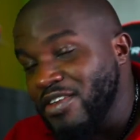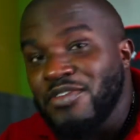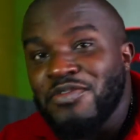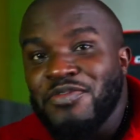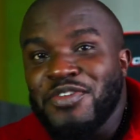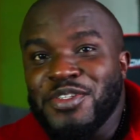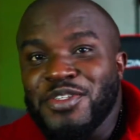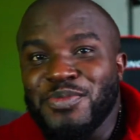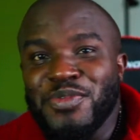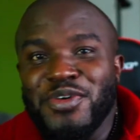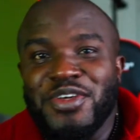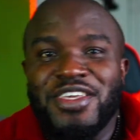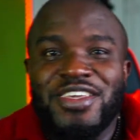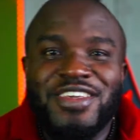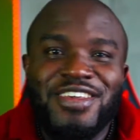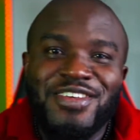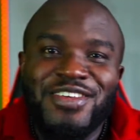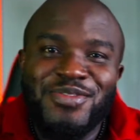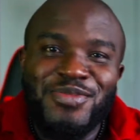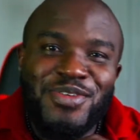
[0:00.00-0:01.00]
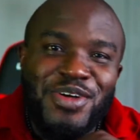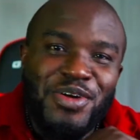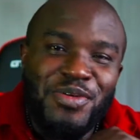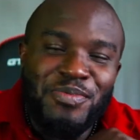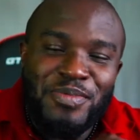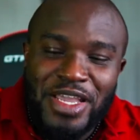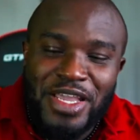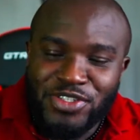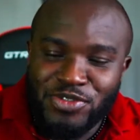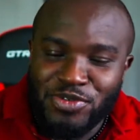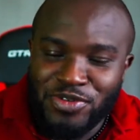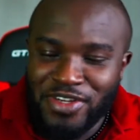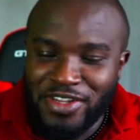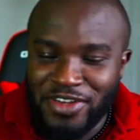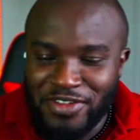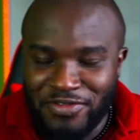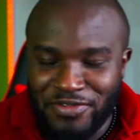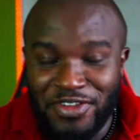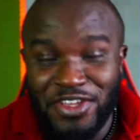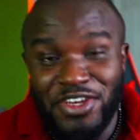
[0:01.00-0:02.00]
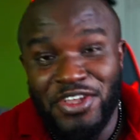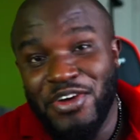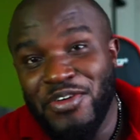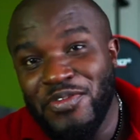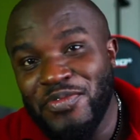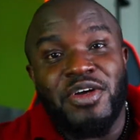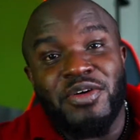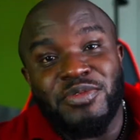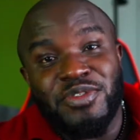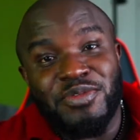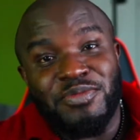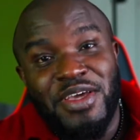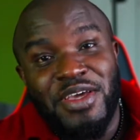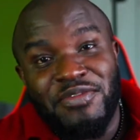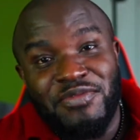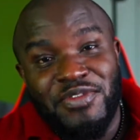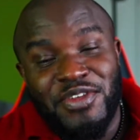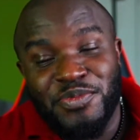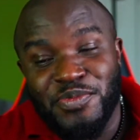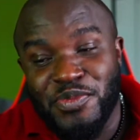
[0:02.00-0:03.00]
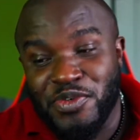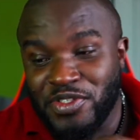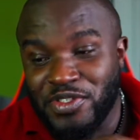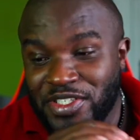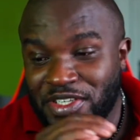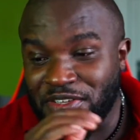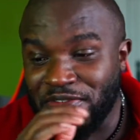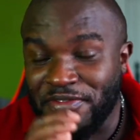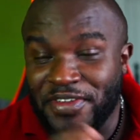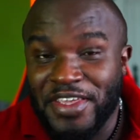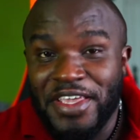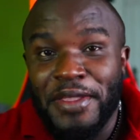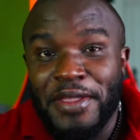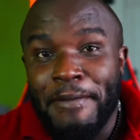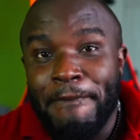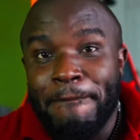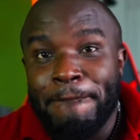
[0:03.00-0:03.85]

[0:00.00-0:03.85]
Vismo here. Welcome back to another video. Welcome to my Vismo TV.